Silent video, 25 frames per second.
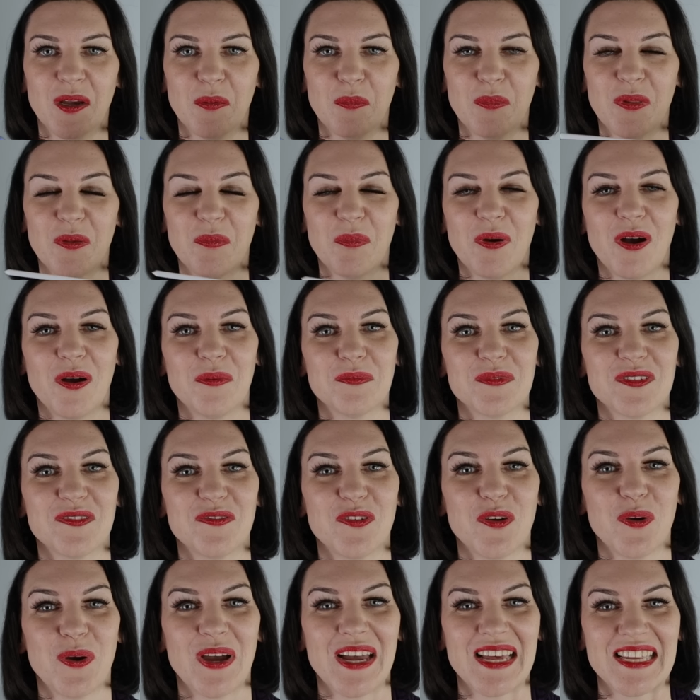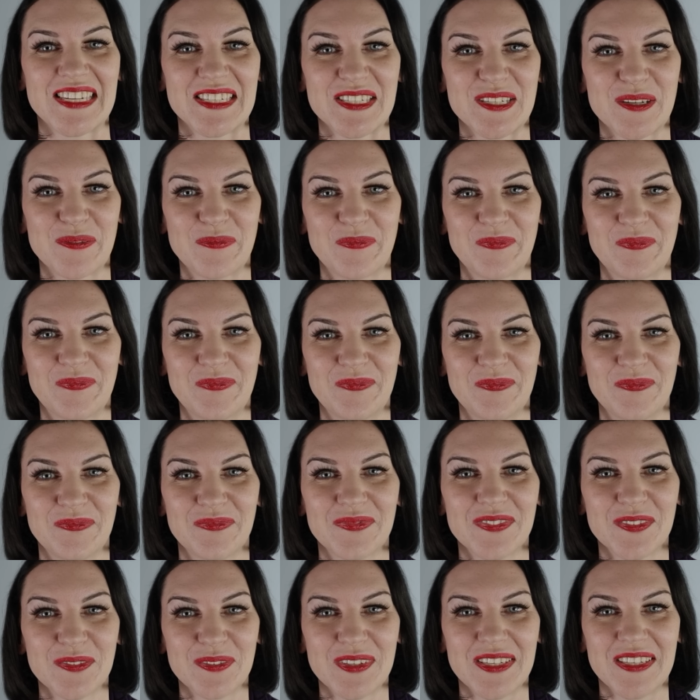the palms of your hand.
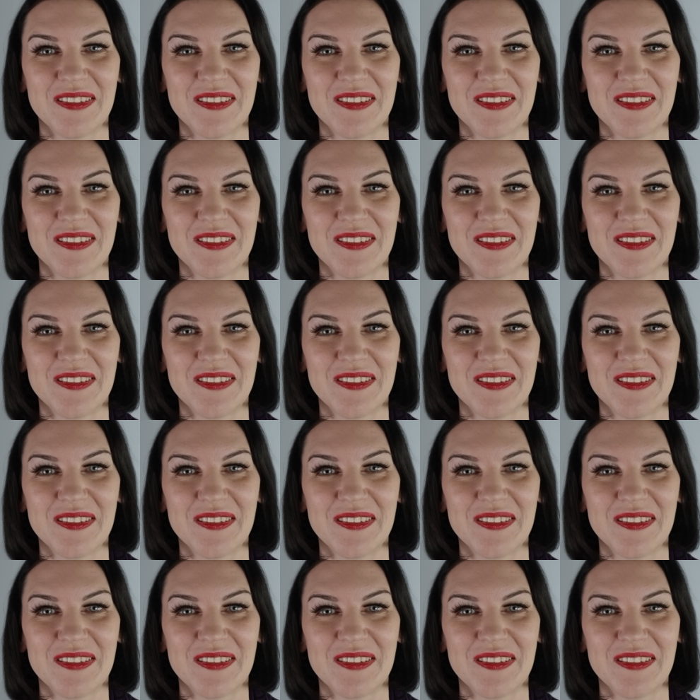Okay?